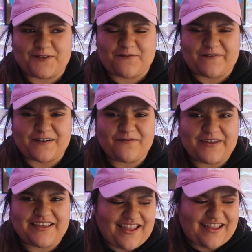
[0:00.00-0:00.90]
the fun of
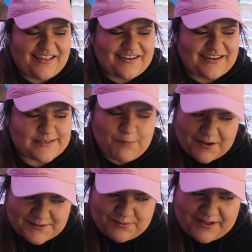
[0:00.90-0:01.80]
it and it's
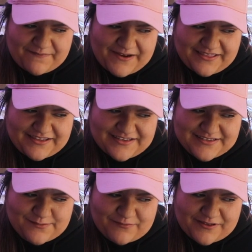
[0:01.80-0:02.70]
possible I've done
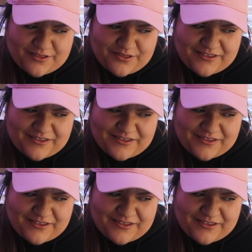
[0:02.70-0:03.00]
this with